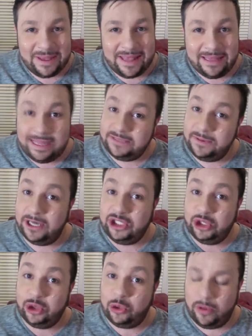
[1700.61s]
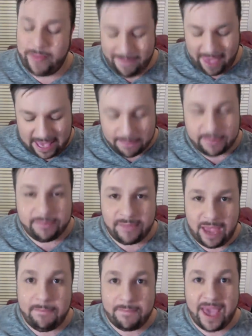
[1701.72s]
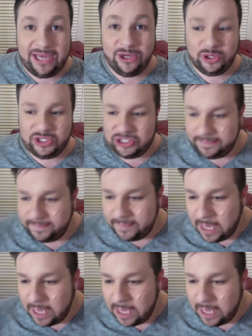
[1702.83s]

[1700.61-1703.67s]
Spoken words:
where I store all my makeup, up my anus.